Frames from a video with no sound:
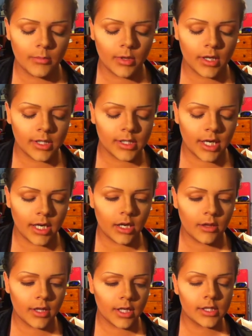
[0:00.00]
because I
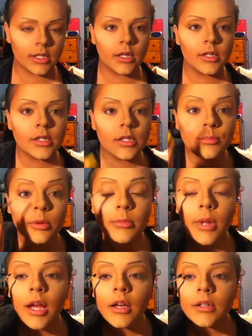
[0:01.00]
know that it's not a super
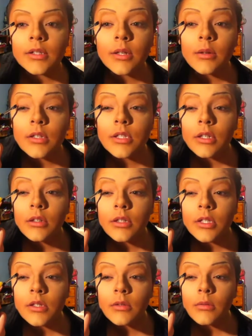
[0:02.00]
black, so it should
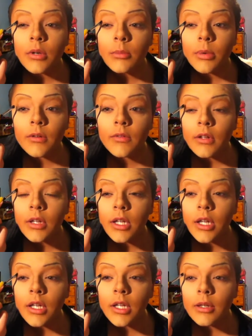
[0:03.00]
just work
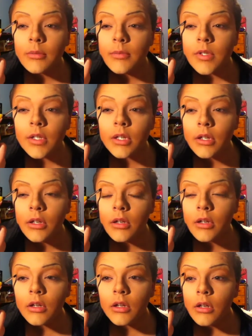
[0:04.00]
perfectly. And then I'm just gonna
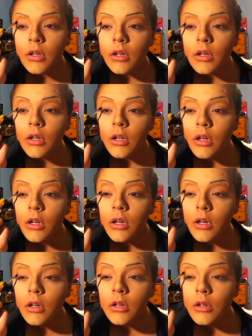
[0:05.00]

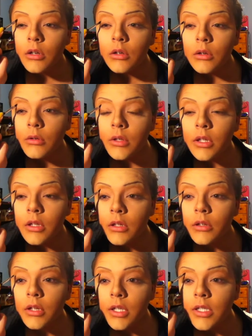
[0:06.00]
go in the
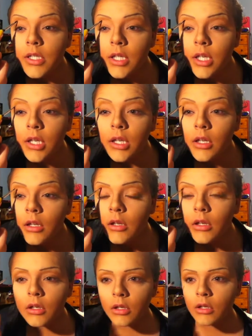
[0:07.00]
crease again.